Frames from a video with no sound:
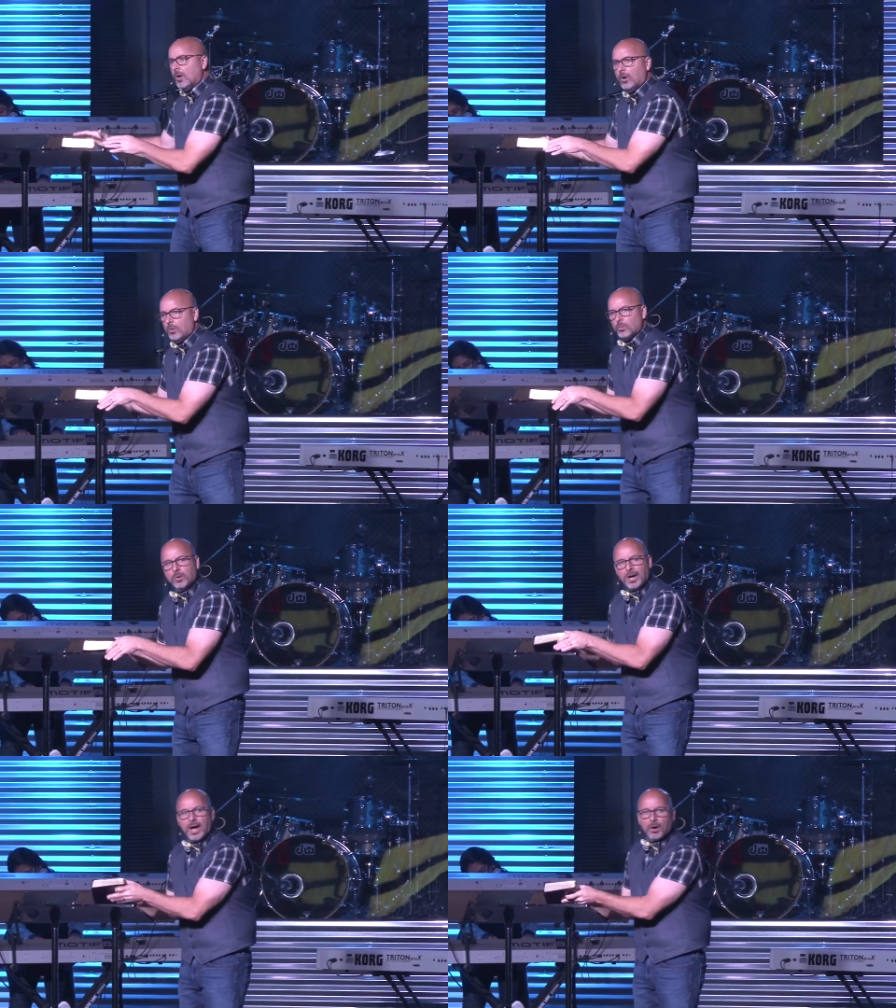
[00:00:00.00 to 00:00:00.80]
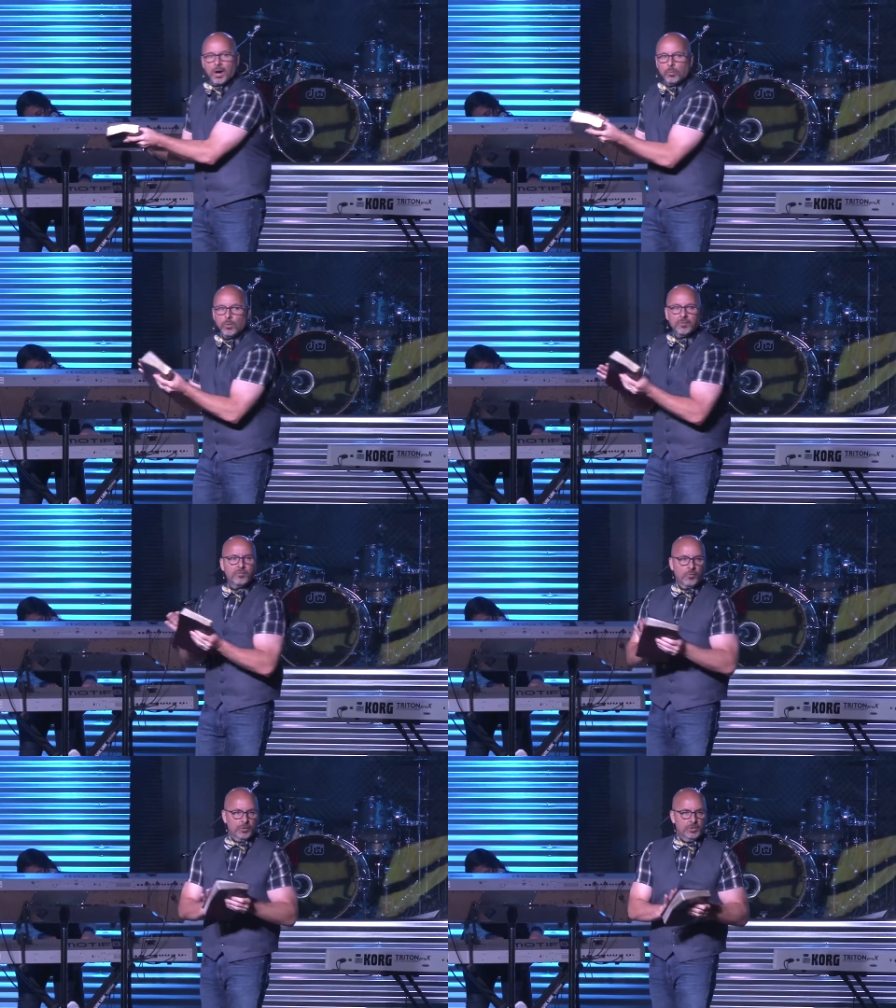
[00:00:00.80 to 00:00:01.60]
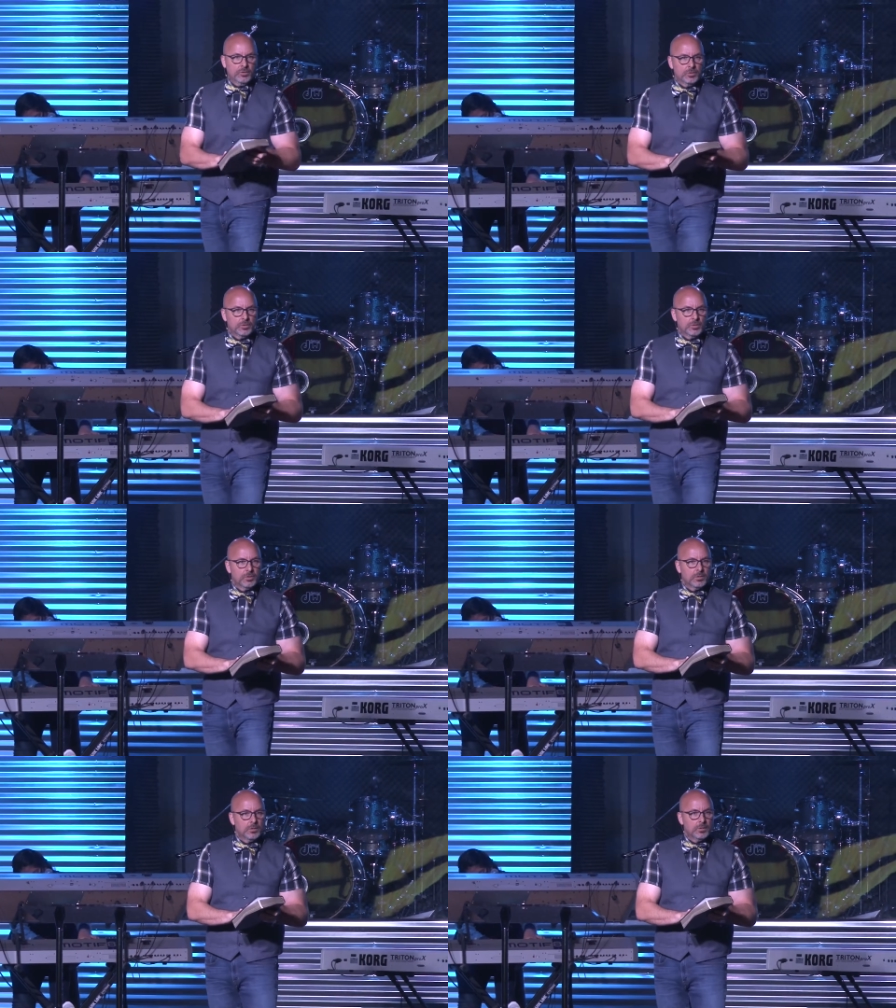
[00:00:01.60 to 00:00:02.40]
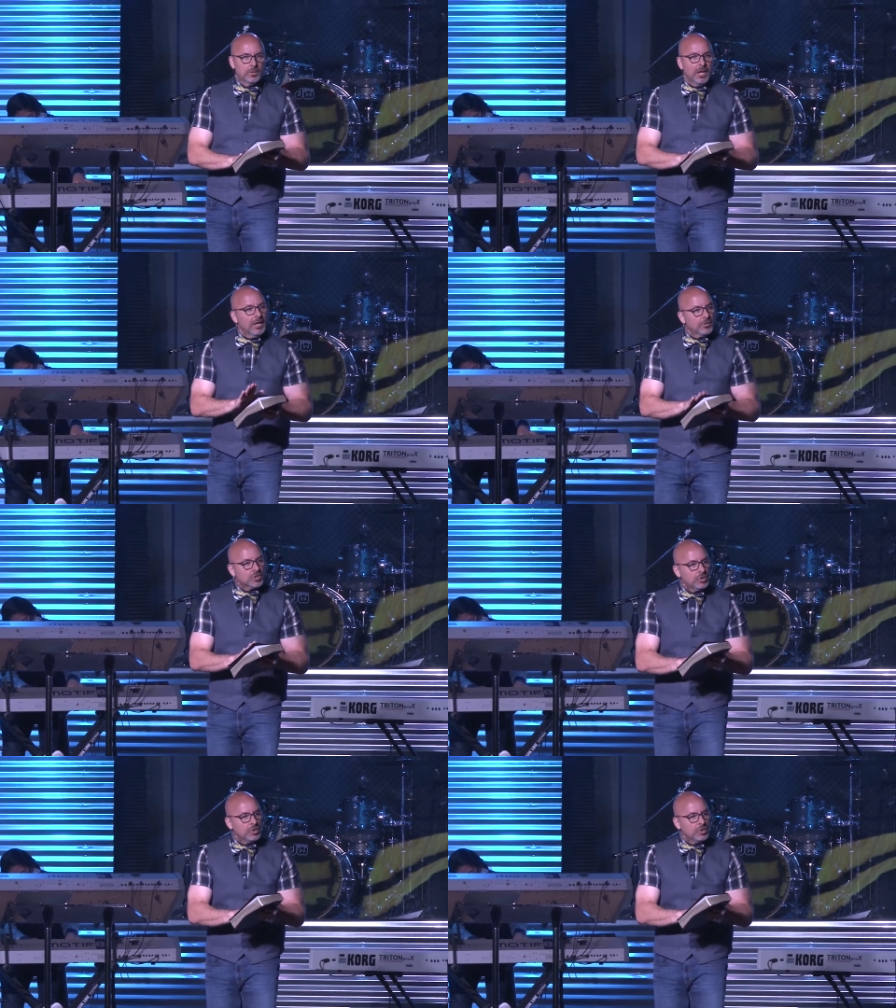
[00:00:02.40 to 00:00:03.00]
oh, what I, I want for you. And there's